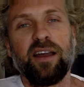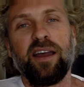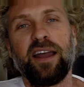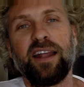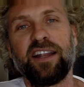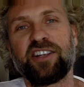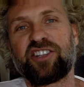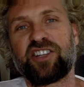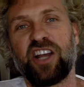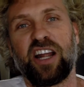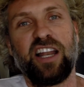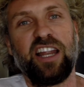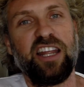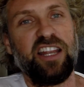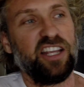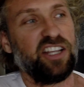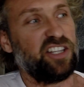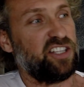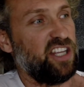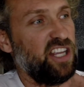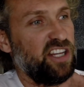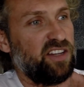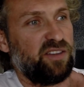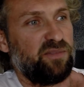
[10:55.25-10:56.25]
and suddenly
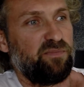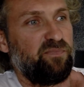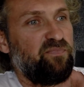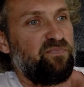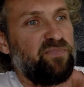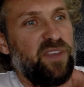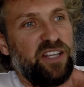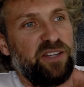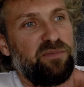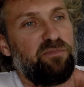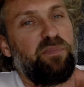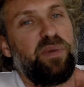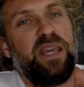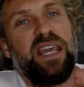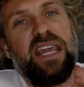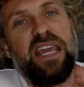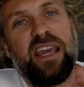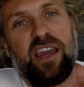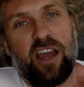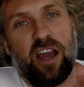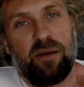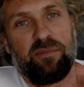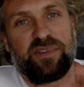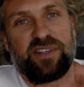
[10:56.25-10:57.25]
this
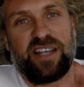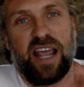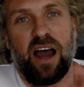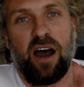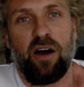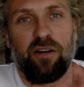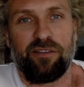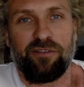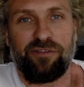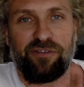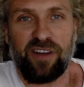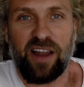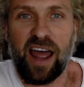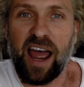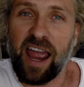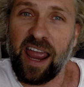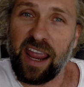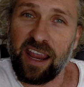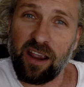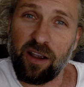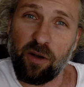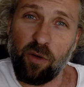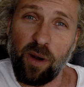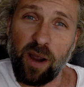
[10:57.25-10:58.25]
bee comes out
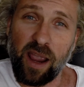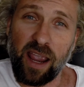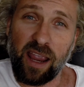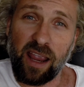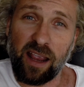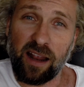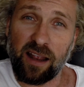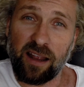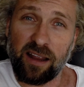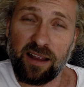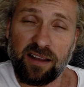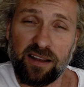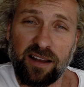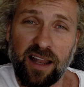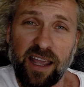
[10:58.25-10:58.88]
flying away,